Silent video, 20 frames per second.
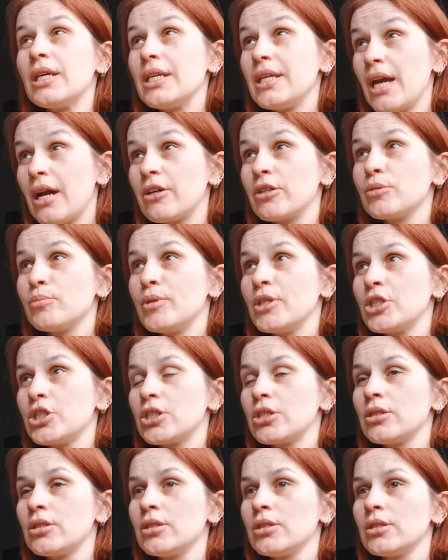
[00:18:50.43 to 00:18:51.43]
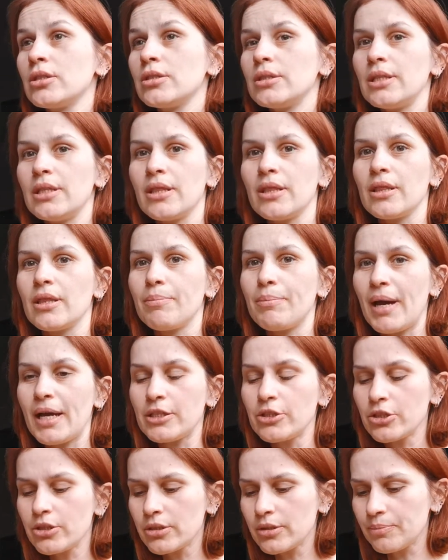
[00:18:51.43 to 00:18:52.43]
yarn mentioned in the
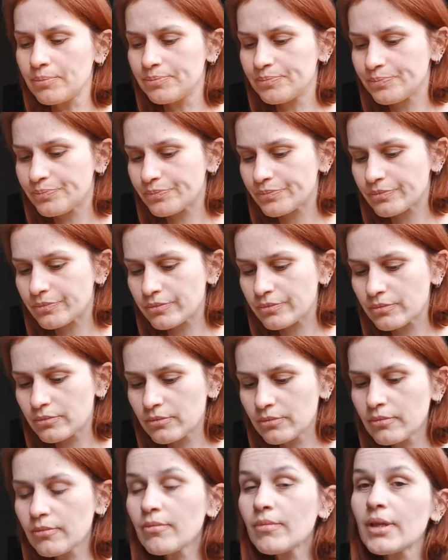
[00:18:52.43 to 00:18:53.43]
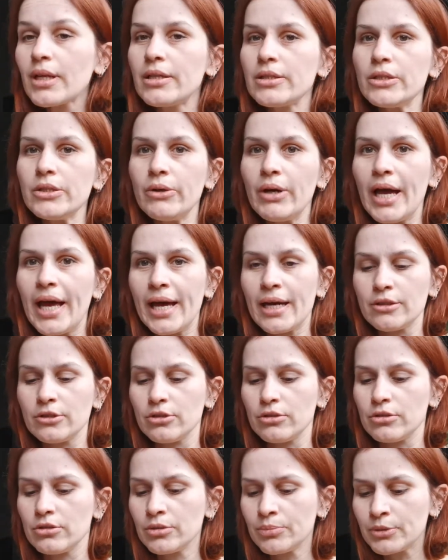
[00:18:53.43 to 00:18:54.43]
pattern. So I had
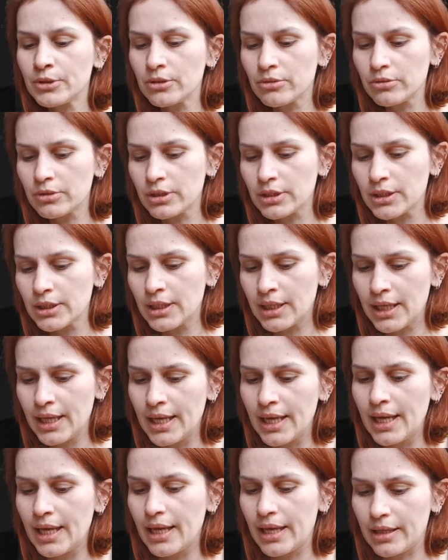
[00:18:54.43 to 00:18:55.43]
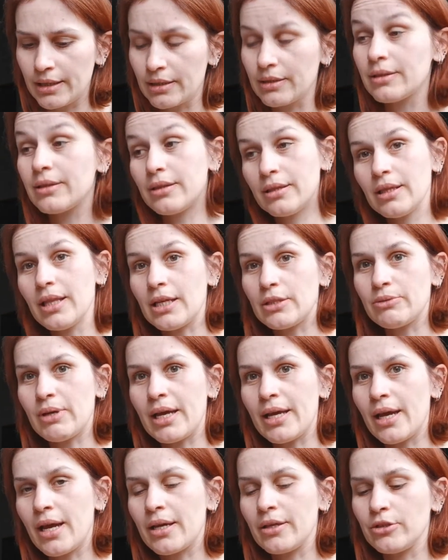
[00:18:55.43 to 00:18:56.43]
to substitute it, and that's
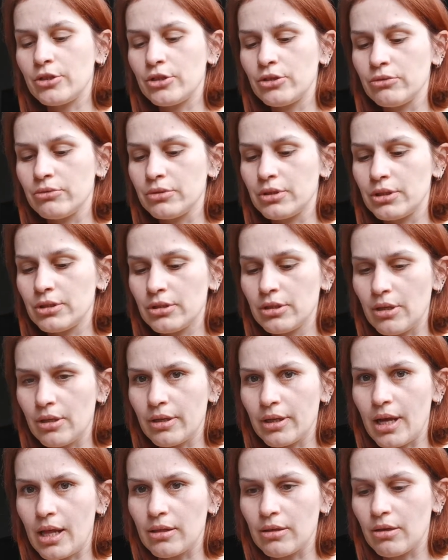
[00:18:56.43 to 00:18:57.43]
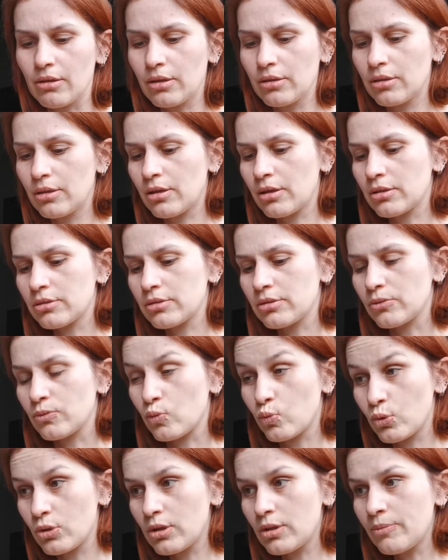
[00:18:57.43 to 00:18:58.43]
why I chose Donegal
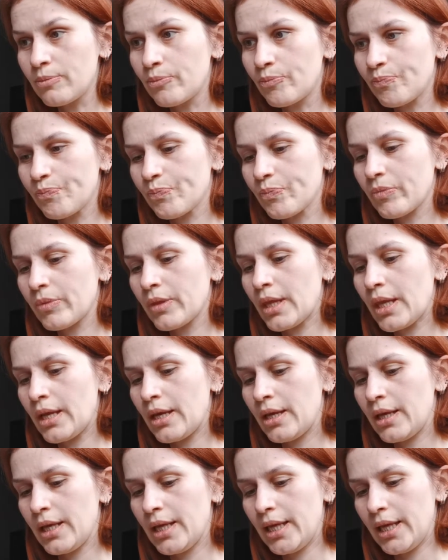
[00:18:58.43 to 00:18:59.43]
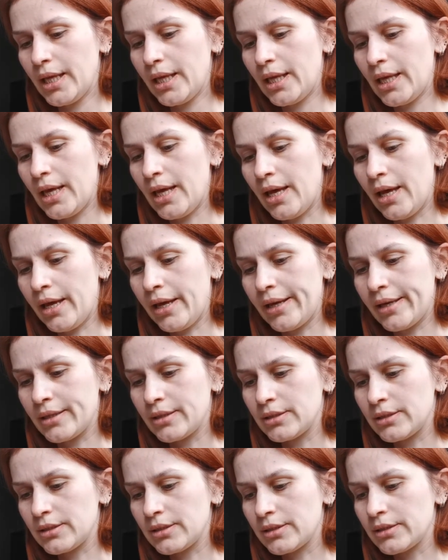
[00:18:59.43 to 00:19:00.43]
cotton wool.
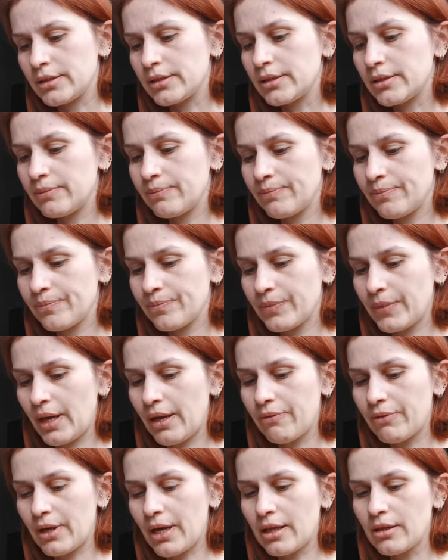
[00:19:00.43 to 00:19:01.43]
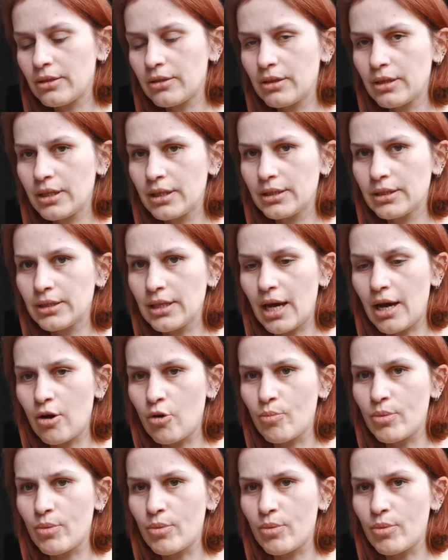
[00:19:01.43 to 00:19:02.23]
And I've calculated how